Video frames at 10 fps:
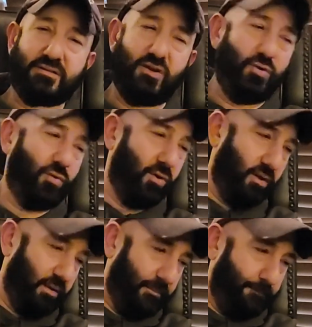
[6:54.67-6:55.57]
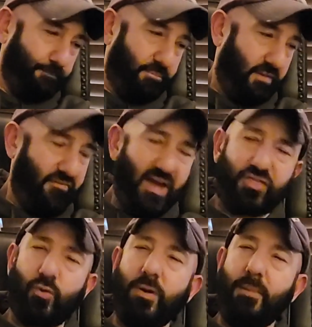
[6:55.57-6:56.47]
So I've
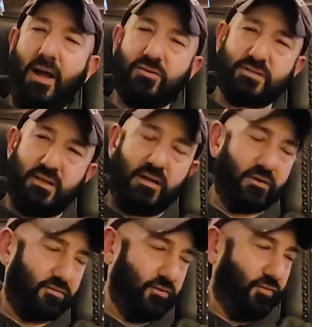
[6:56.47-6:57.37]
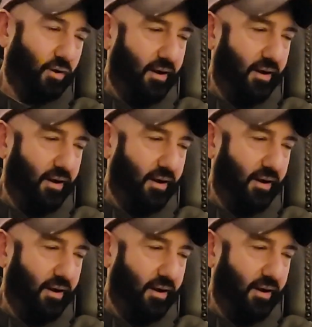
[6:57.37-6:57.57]
had 3 bottles of Nikka so far.